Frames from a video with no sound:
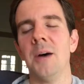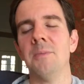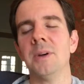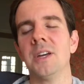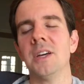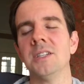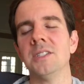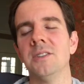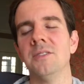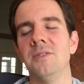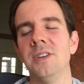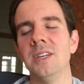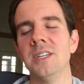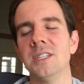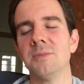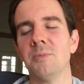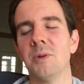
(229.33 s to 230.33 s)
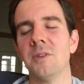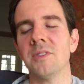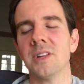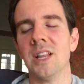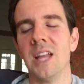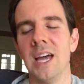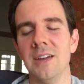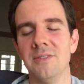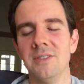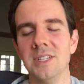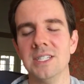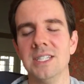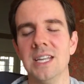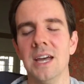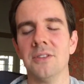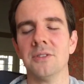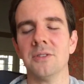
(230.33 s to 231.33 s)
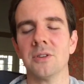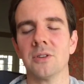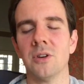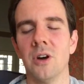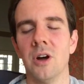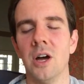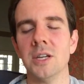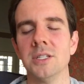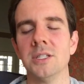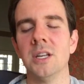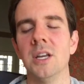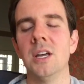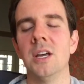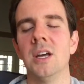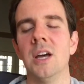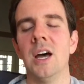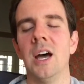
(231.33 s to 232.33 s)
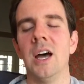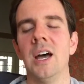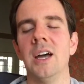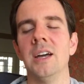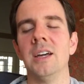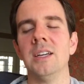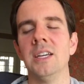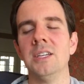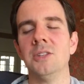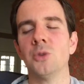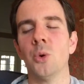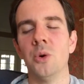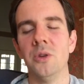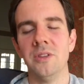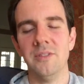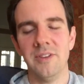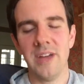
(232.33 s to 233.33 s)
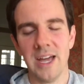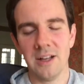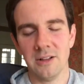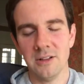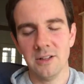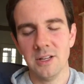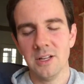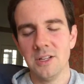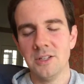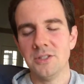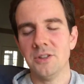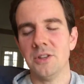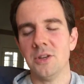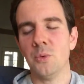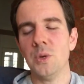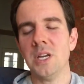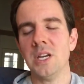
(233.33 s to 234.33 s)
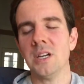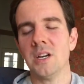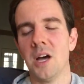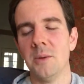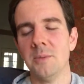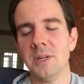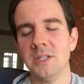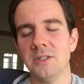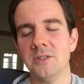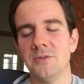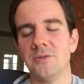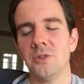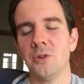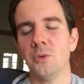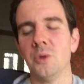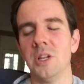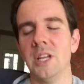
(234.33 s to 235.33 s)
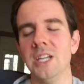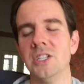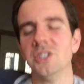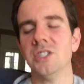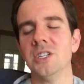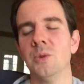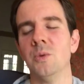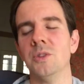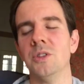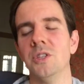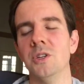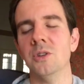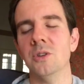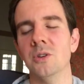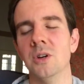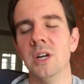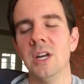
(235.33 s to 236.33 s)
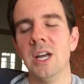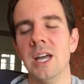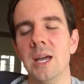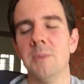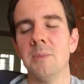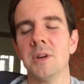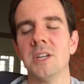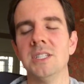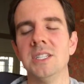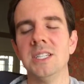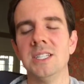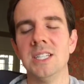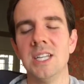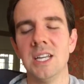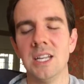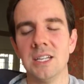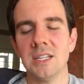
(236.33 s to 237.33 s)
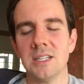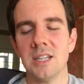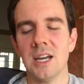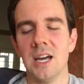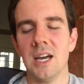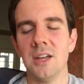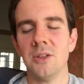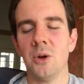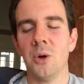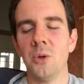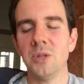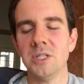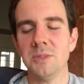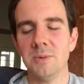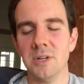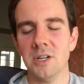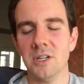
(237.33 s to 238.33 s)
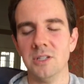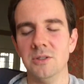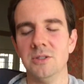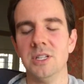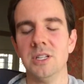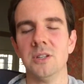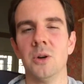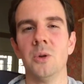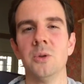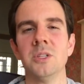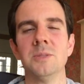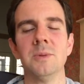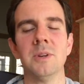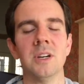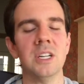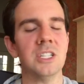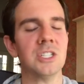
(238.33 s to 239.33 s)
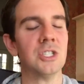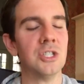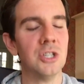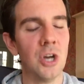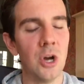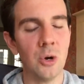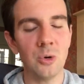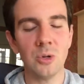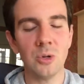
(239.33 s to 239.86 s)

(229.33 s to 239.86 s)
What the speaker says: because of his perfect life and his death on the cross. He tore the veil so that we can come into full relationship with you. And because he sent the Holy Spirit, you sent the Holy Spirit, it's no